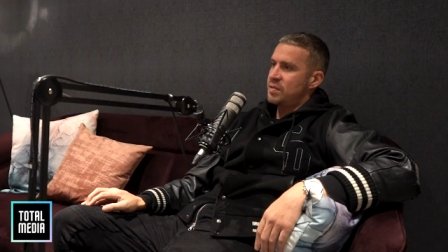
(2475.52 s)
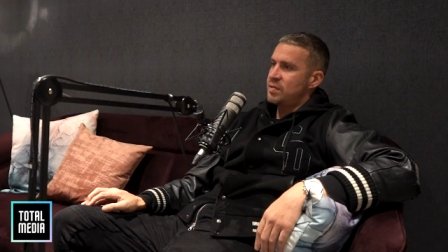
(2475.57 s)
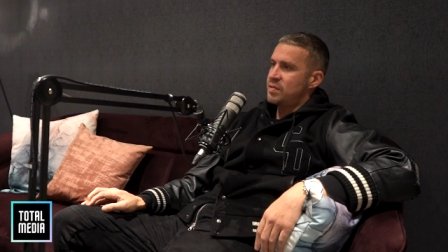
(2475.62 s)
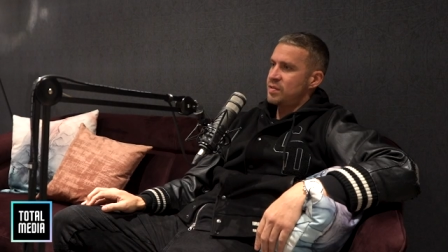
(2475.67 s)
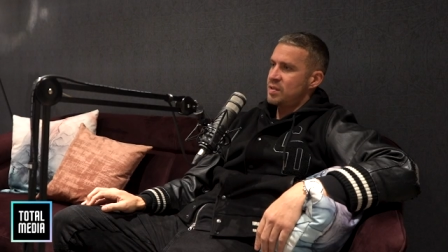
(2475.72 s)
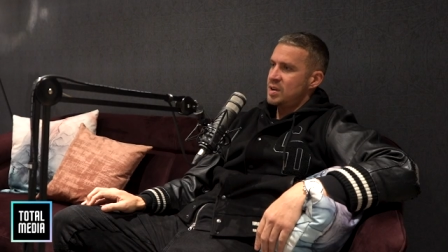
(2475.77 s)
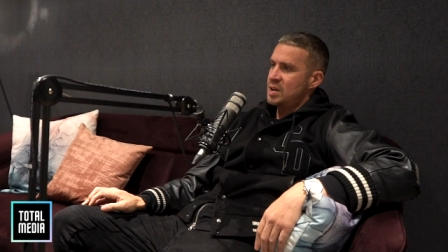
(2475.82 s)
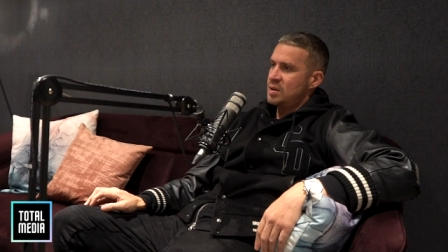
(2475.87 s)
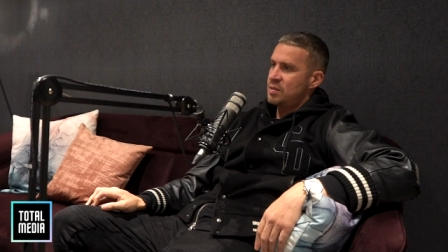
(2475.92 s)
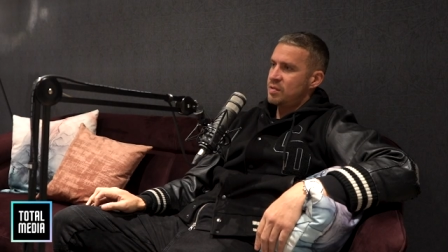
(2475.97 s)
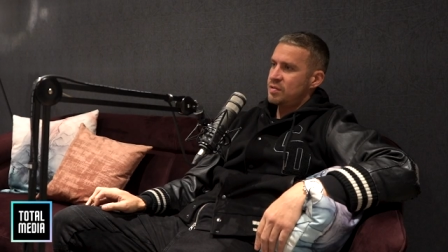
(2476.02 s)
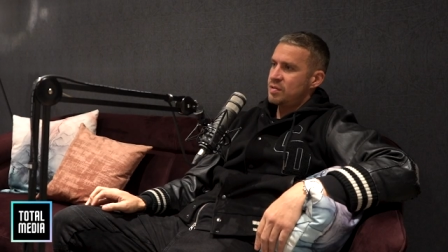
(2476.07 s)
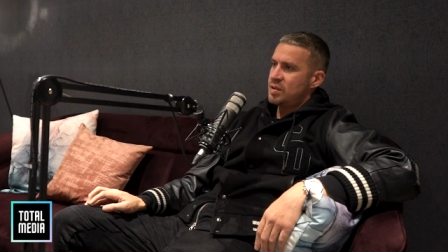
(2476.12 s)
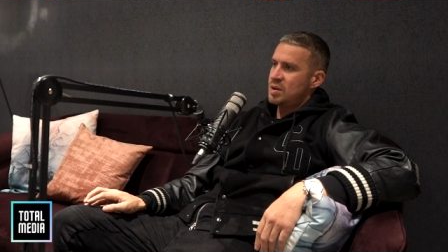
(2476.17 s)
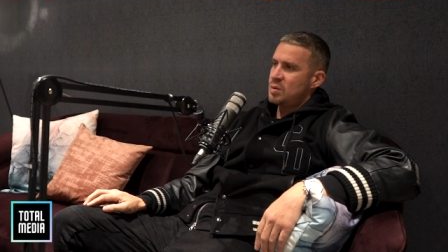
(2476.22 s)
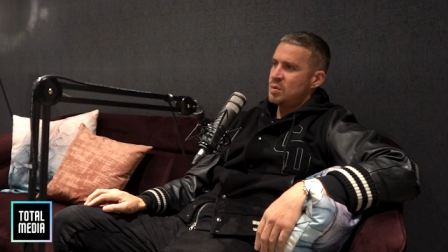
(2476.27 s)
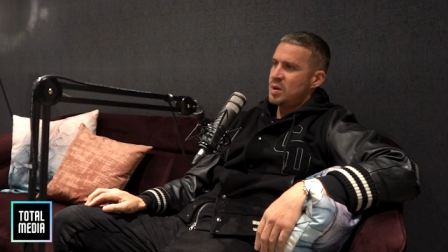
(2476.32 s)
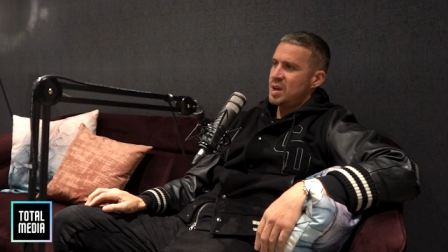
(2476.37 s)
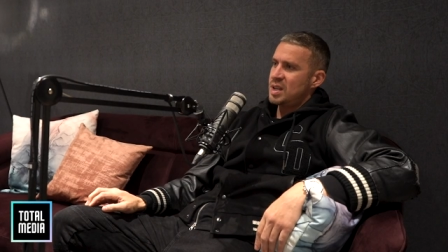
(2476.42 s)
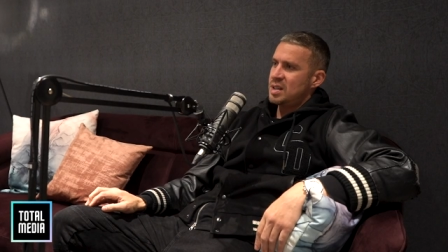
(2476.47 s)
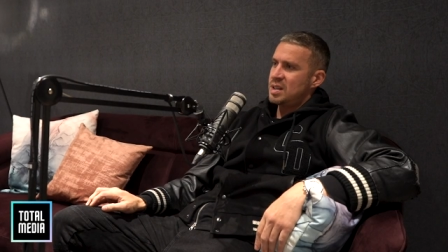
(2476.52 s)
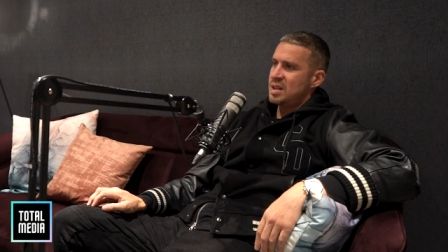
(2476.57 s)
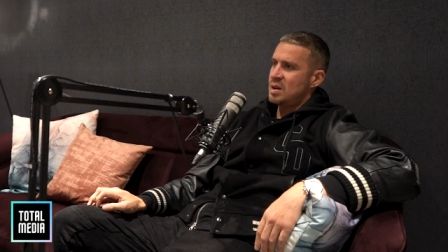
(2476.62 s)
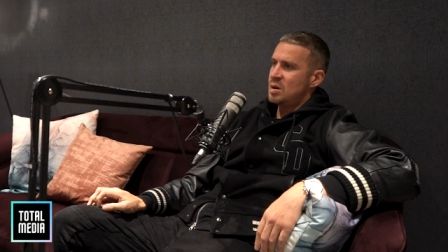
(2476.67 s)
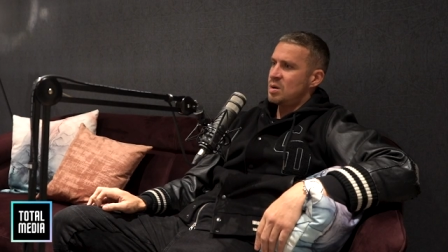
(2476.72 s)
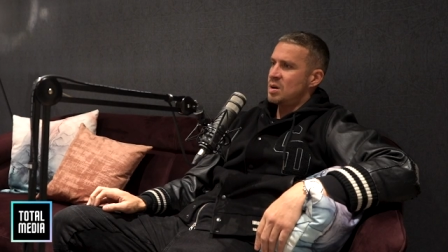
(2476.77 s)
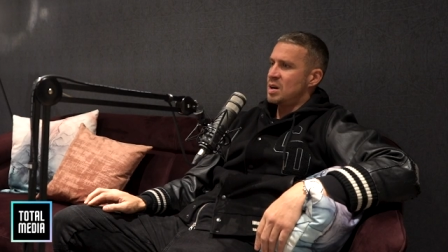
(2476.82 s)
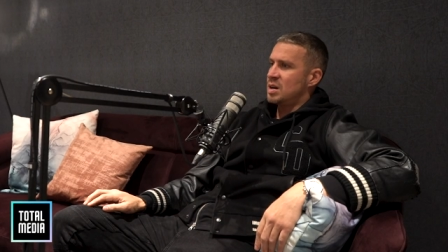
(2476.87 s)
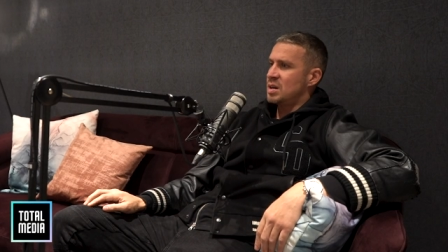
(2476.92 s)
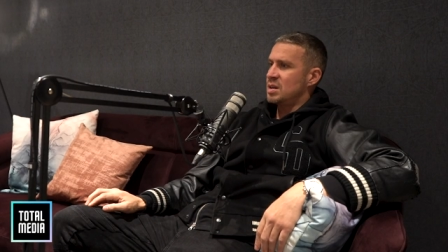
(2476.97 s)
a free free way
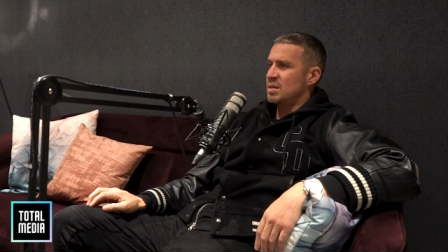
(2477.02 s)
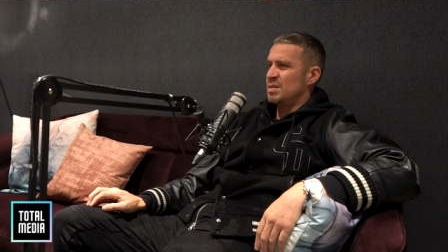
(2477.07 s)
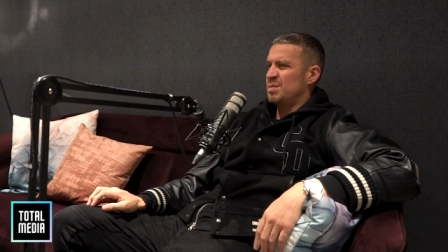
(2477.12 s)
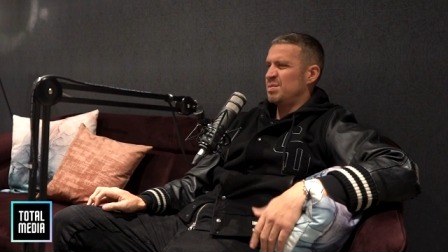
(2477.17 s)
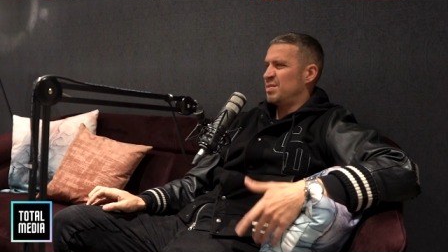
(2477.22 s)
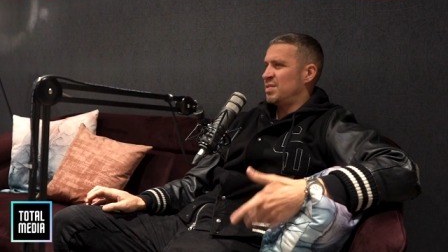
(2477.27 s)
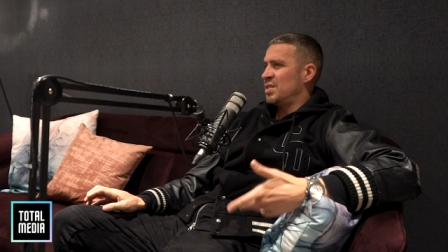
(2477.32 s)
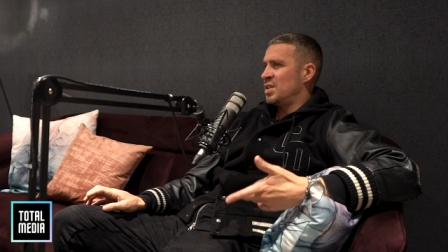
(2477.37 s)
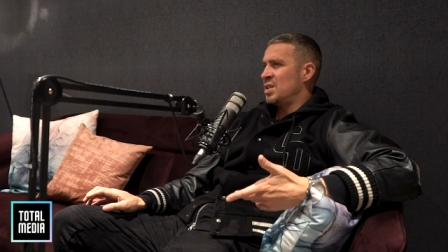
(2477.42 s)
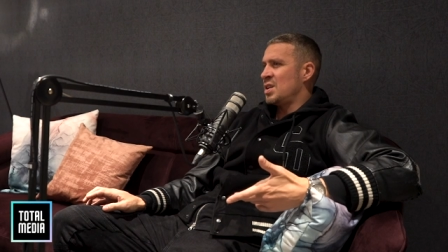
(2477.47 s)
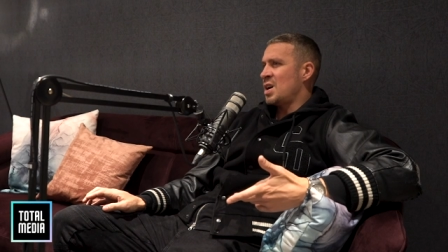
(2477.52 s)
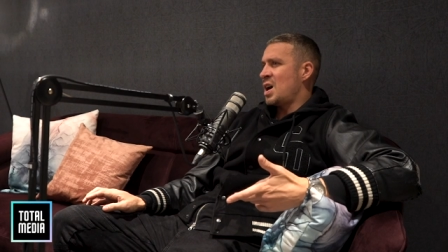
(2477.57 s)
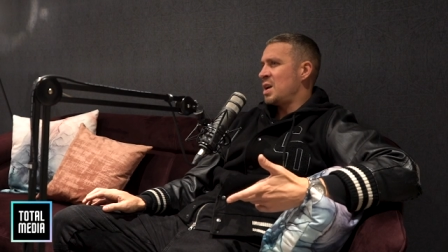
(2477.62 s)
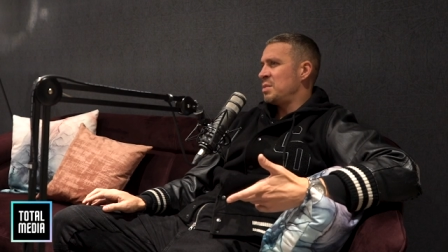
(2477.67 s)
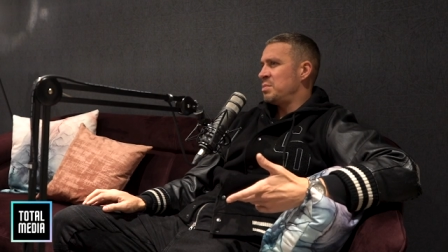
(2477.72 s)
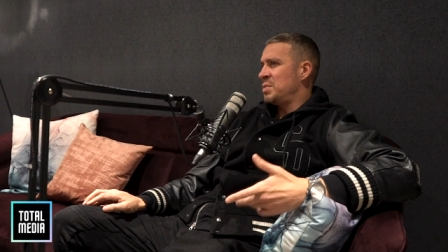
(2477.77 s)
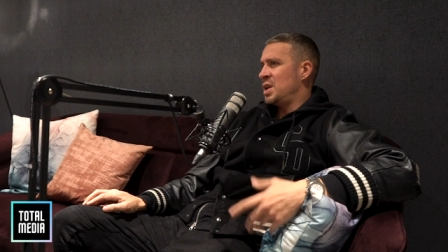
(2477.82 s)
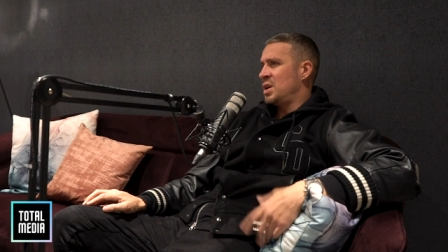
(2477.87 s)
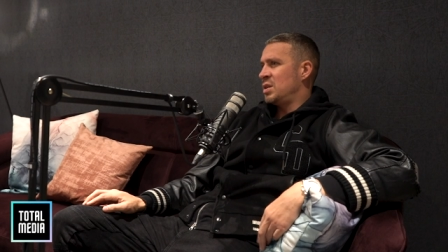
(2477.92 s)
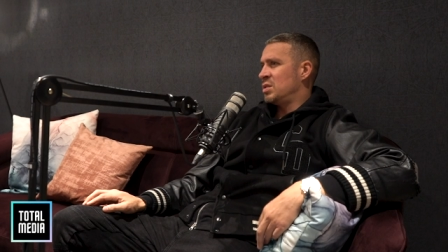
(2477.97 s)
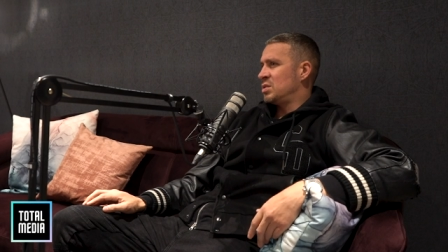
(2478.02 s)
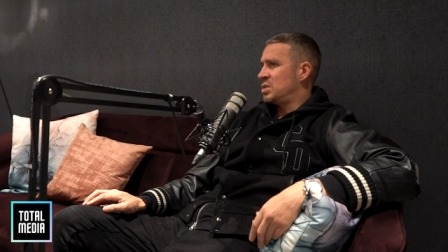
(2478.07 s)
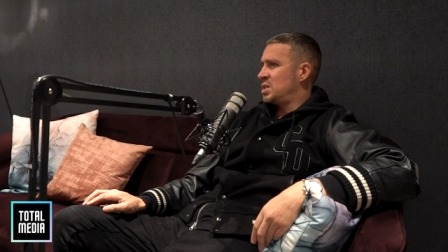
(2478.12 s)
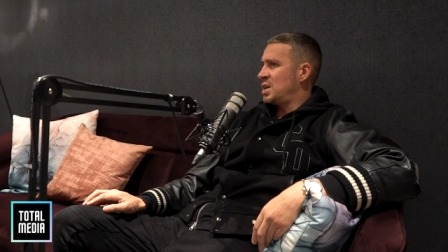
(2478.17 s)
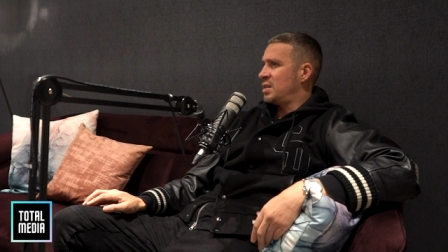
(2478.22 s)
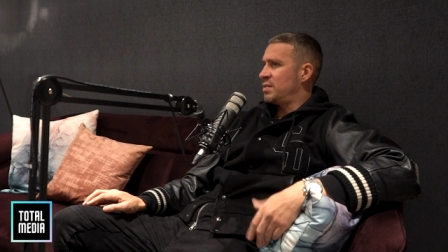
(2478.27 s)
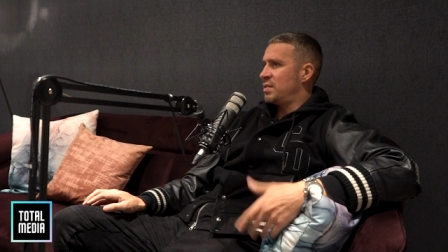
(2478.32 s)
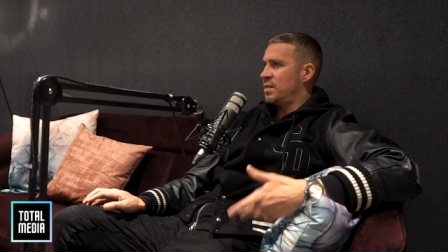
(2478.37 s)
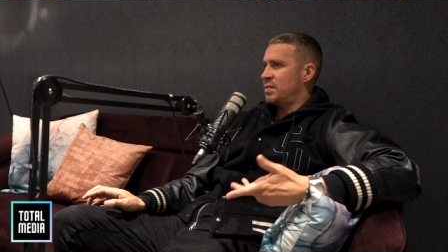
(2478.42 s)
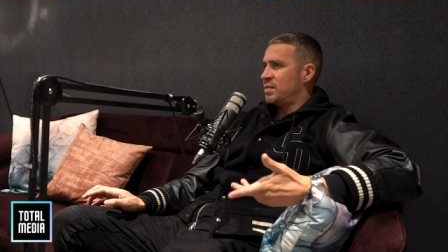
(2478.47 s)
deal uh, for nine million or
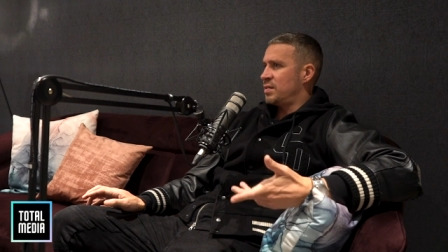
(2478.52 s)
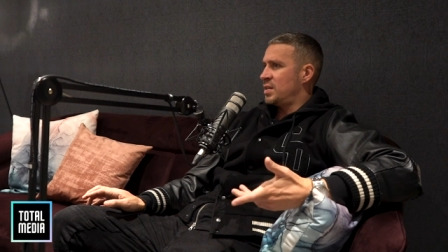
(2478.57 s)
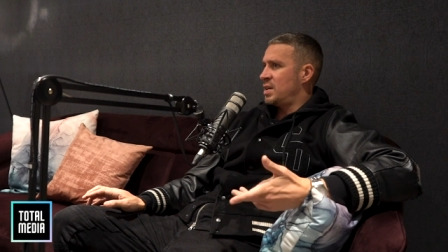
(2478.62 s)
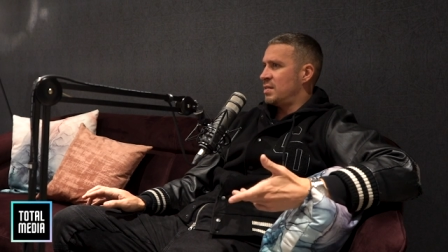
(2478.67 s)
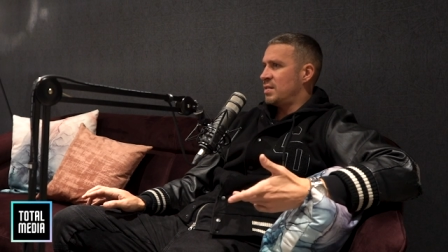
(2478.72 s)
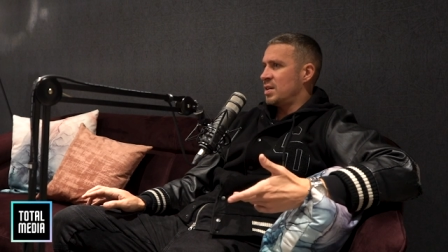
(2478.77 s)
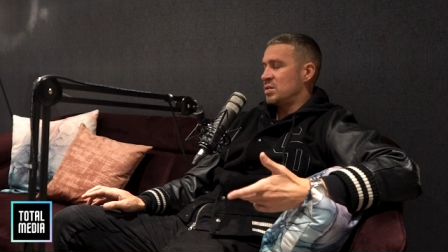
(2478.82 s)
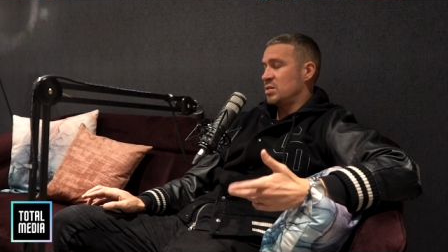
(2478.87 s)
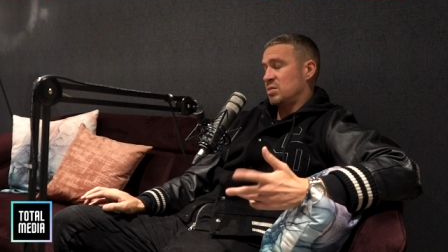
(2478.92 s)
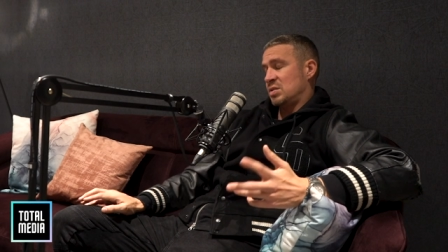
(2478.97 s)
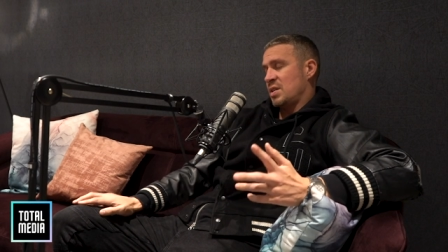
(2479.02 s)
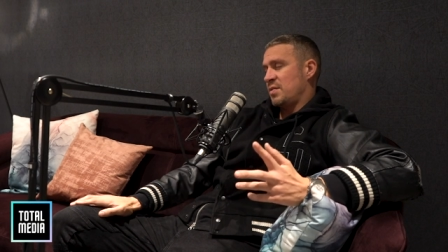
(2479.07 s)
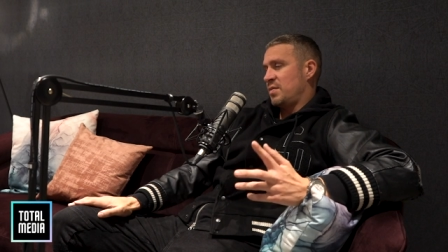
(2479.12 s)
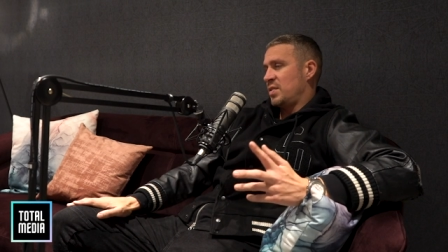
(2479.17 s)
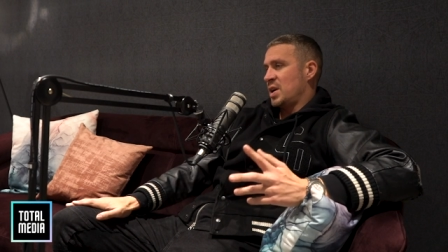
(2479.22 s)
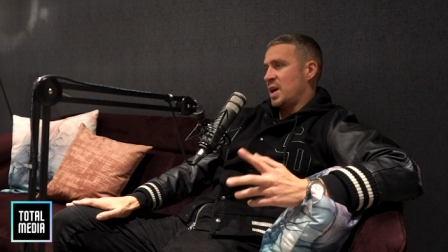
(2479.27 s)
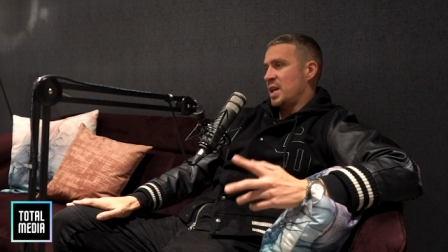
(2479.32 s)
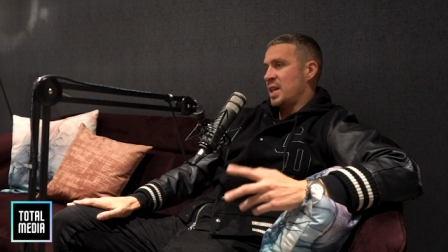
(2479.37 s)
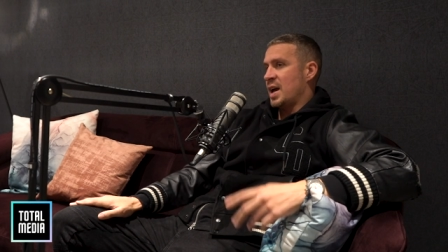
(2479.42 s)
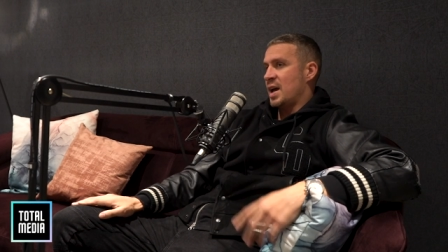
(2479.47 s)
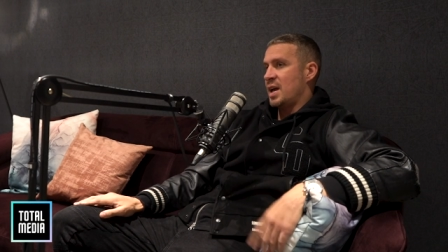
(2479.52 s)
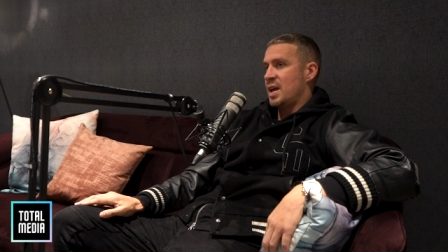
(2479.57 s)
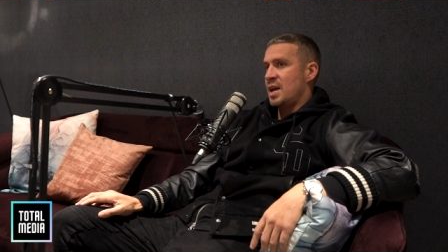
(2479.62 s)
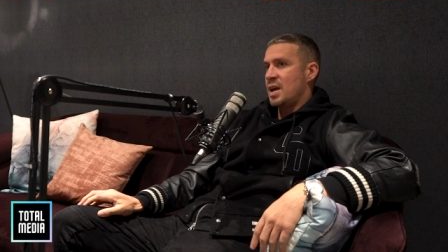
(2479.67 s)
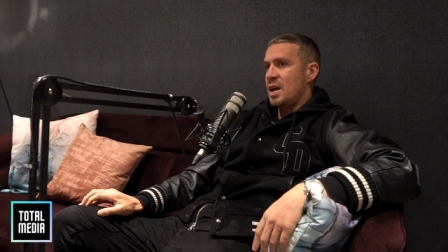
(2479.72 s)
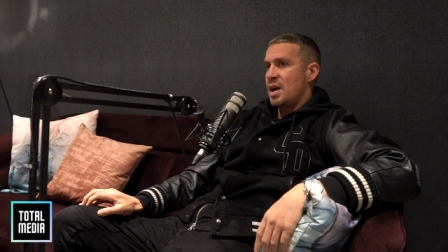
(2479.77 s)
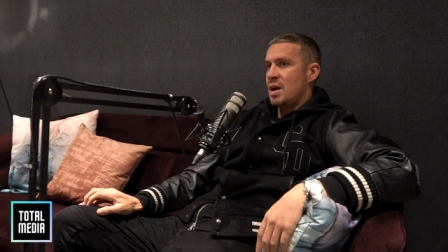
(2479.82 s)
something for three okay. of us or something like that.